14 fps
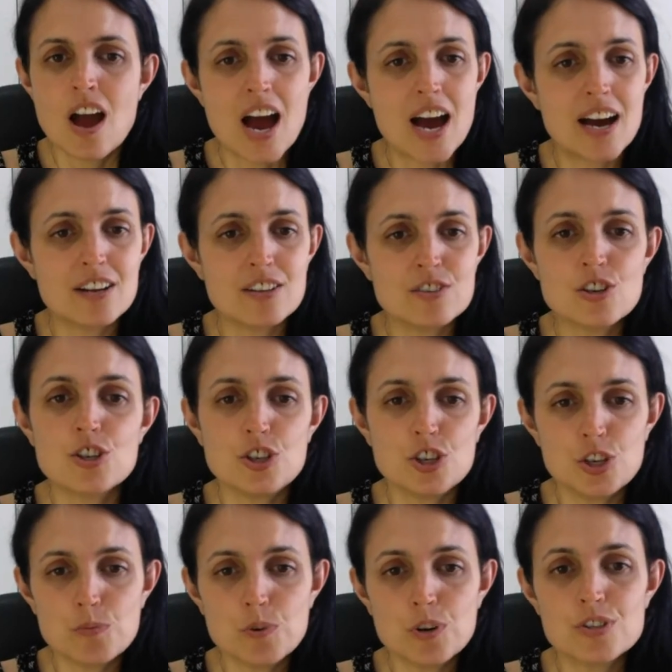and
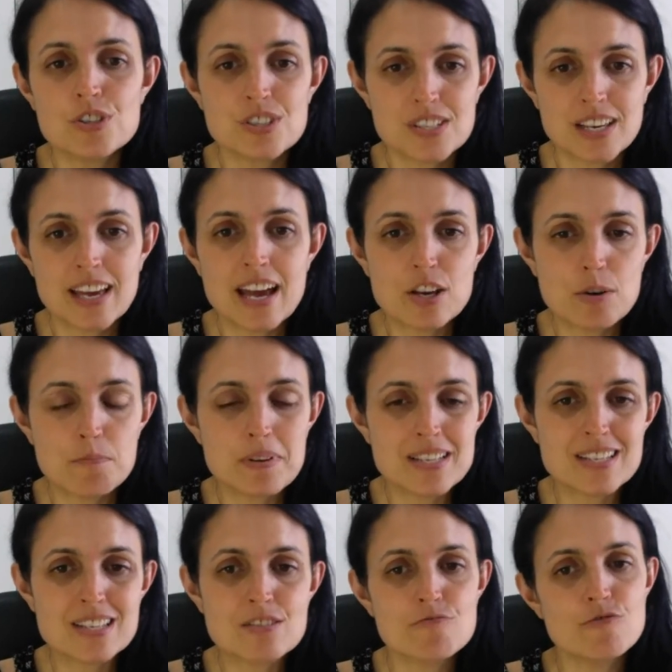you want to get your
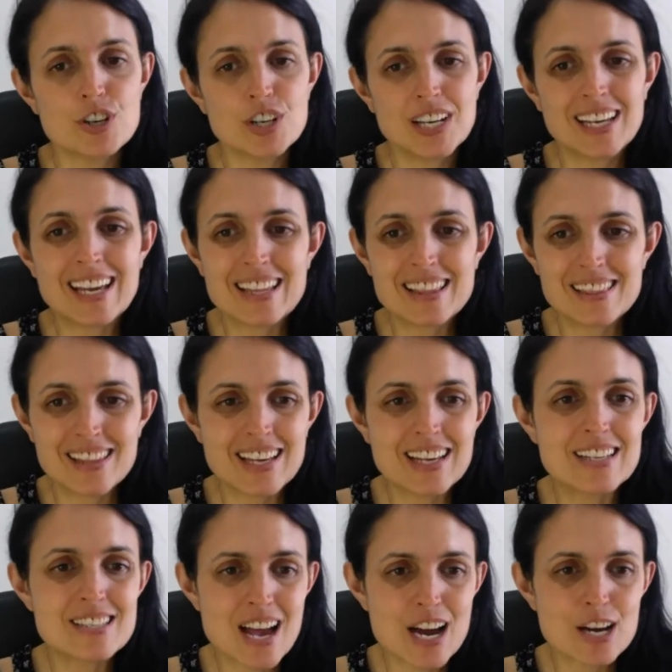business running in the
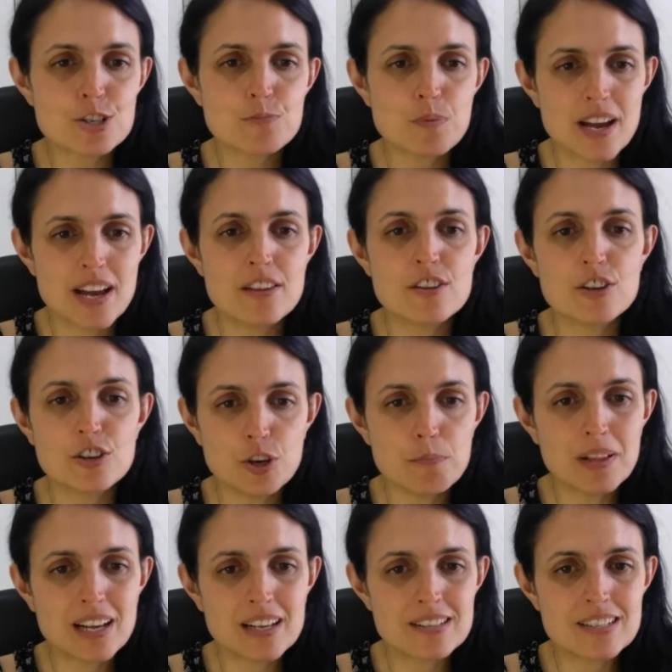exact way that you
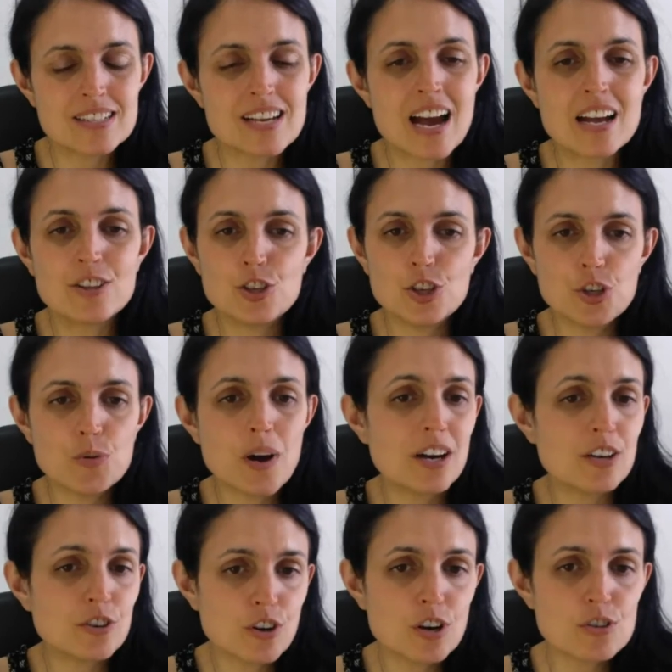planned it, and you are
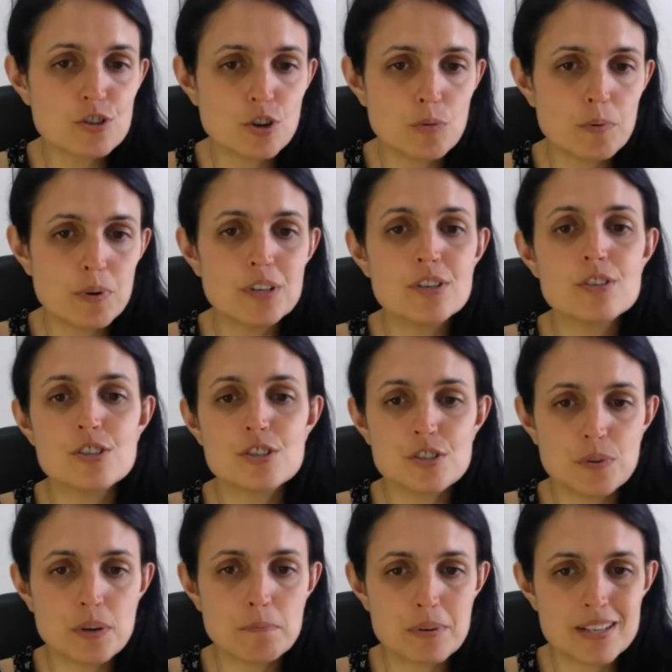not open to
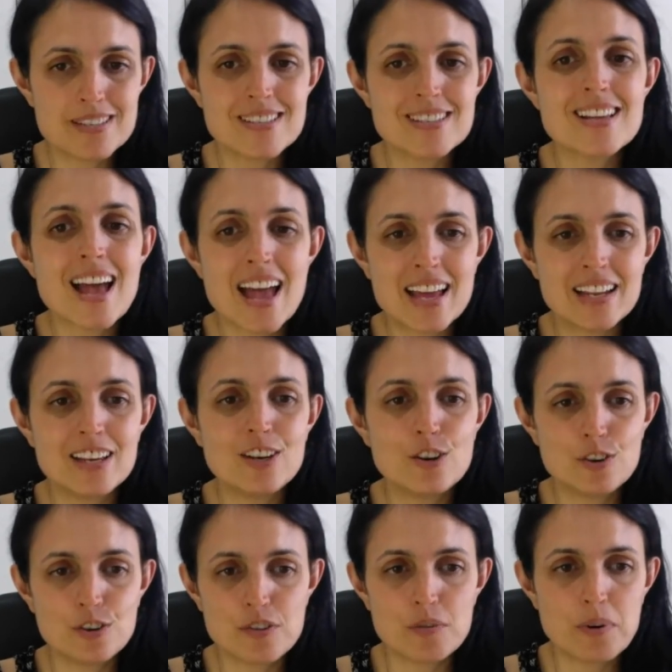doing business any
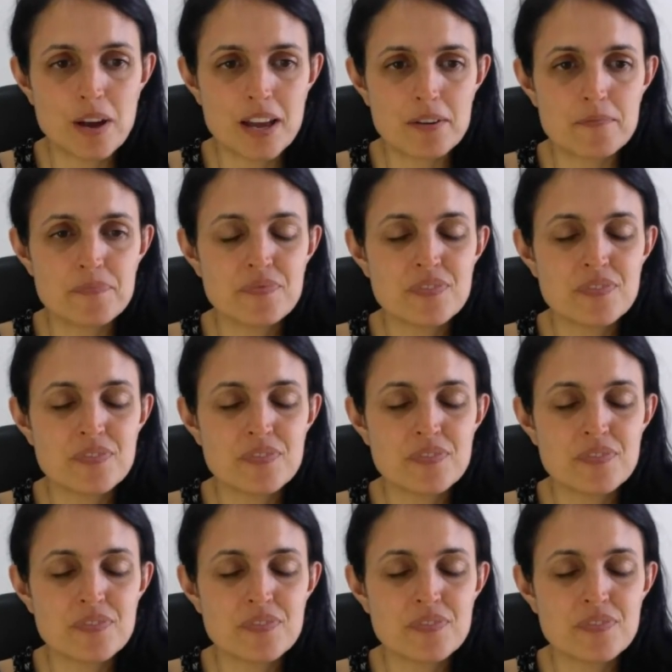other way.